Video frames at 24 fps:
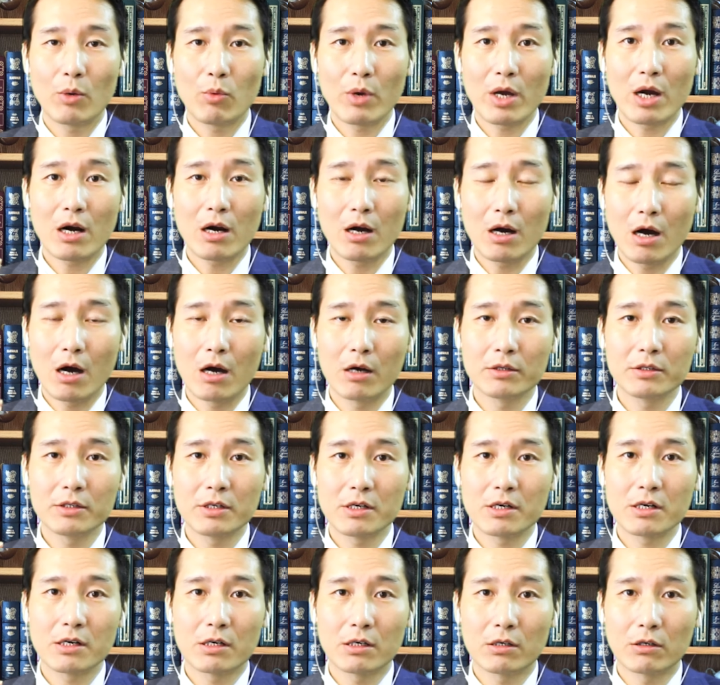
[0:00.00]
We are
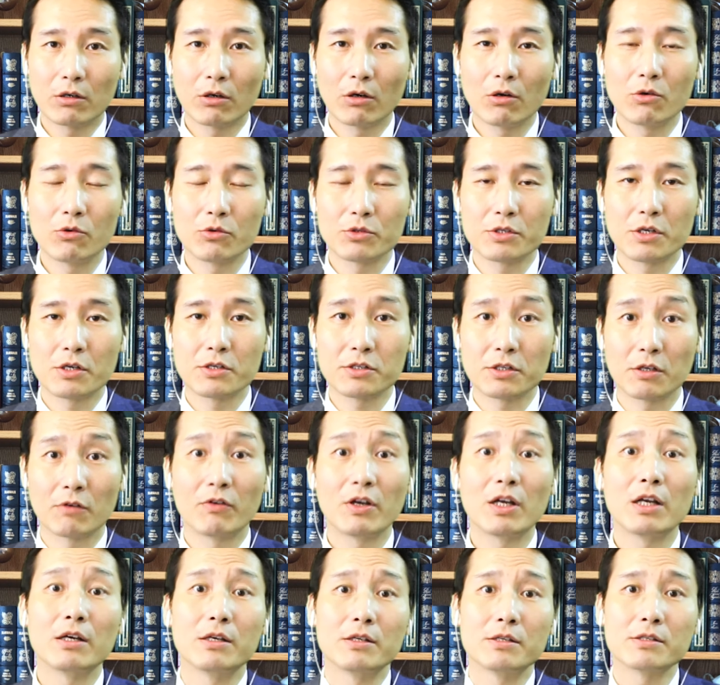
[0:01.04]
under close
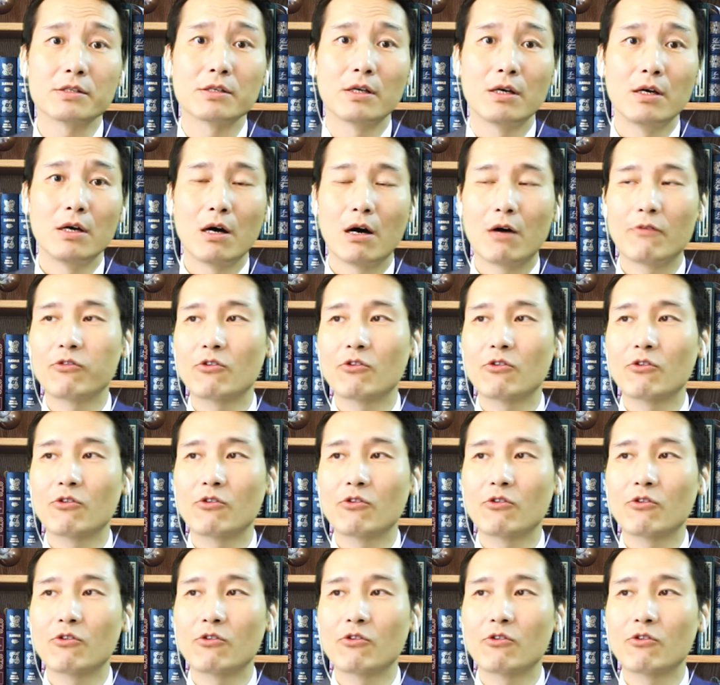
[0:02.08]
surveillance.